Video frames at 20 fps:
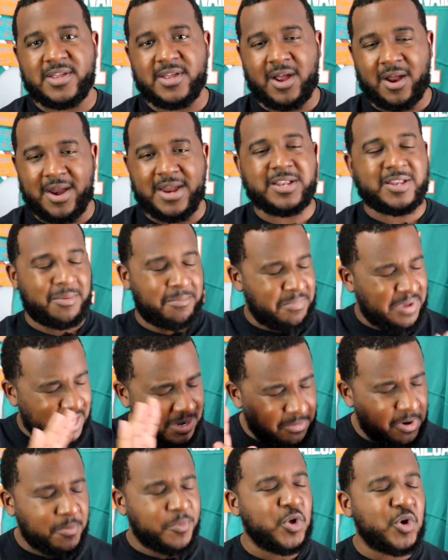All right. The
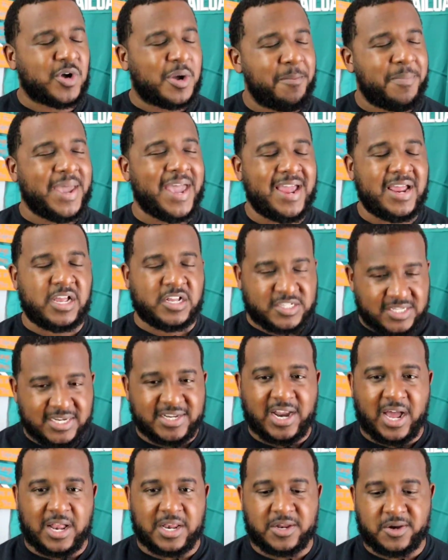minimum you could bet is
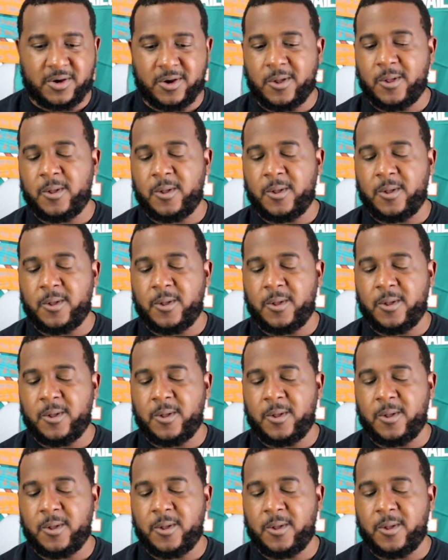$1.